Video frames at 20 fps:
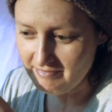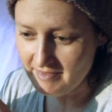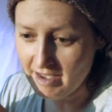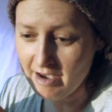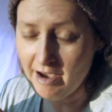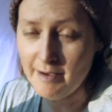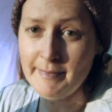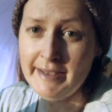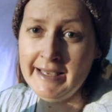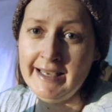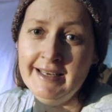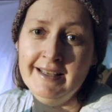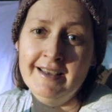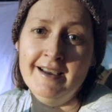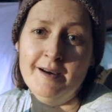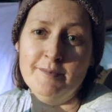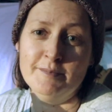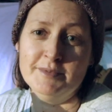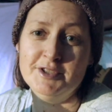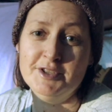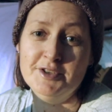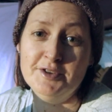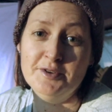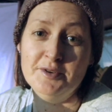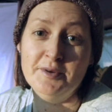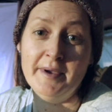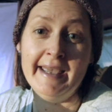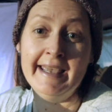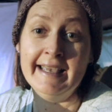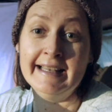I'm heading up
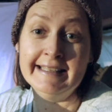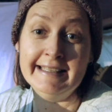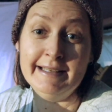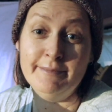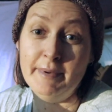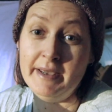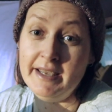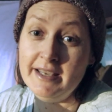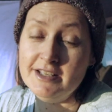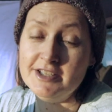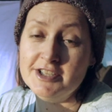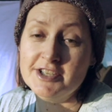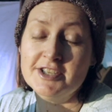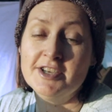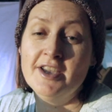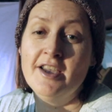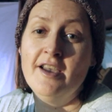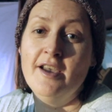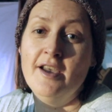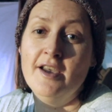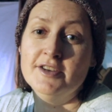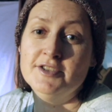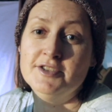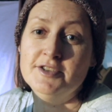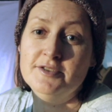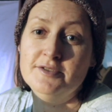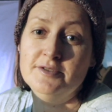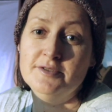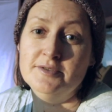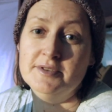to Airlie Beach
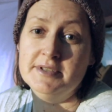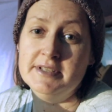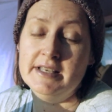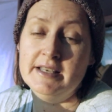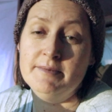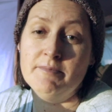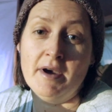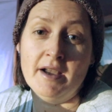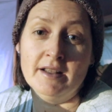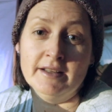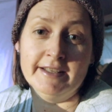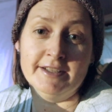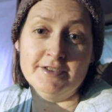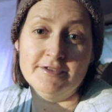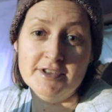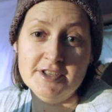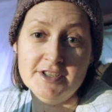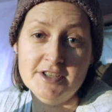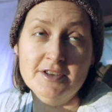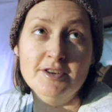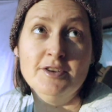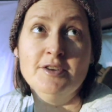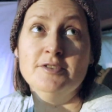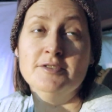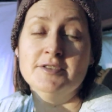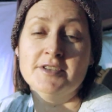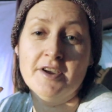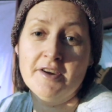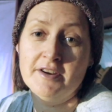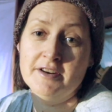to see my electrician
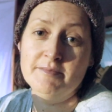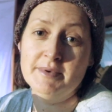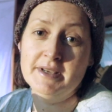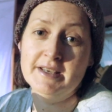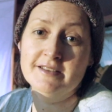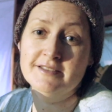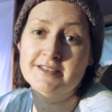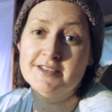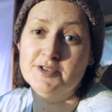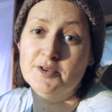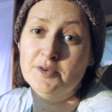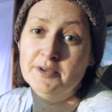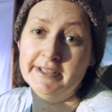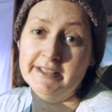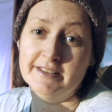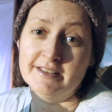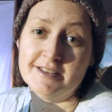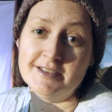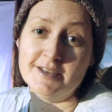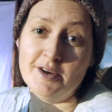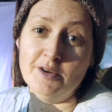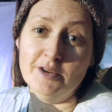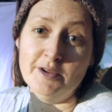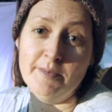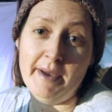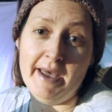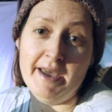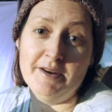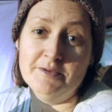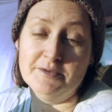who's going to be installing the solar
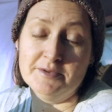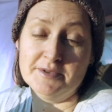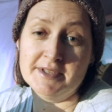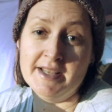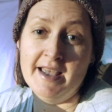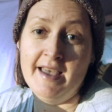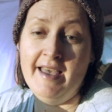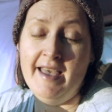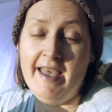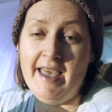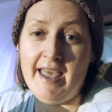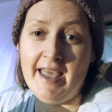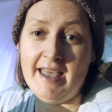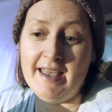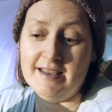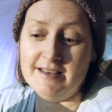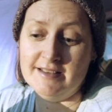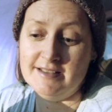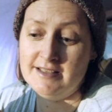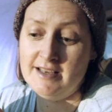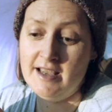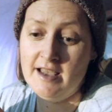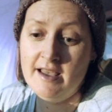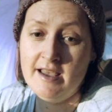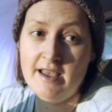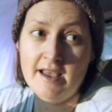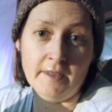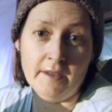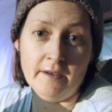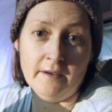panels and
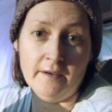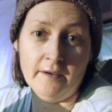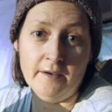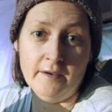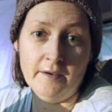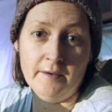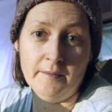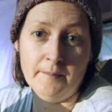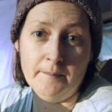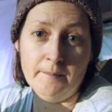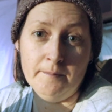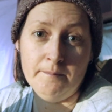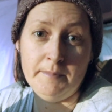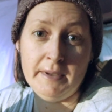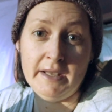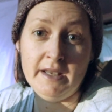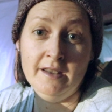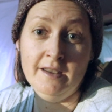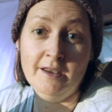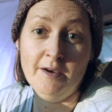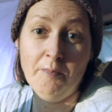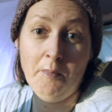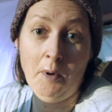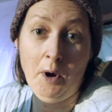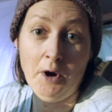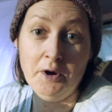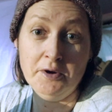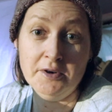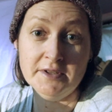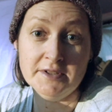the big
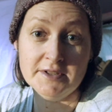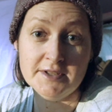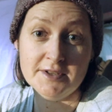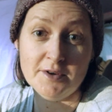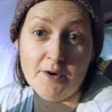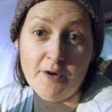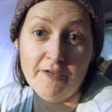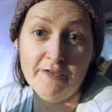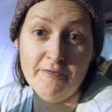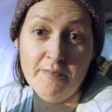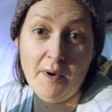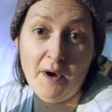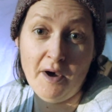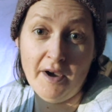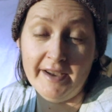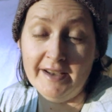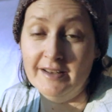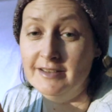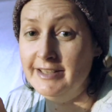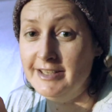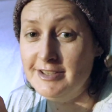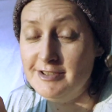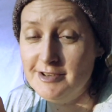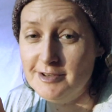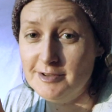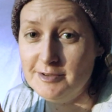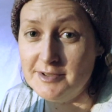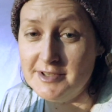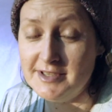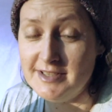components of my
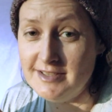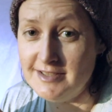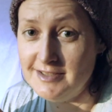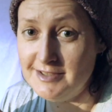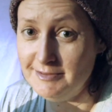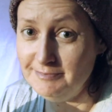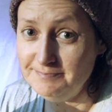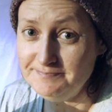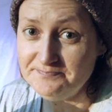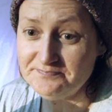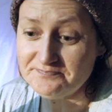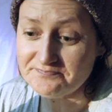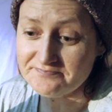electrical system.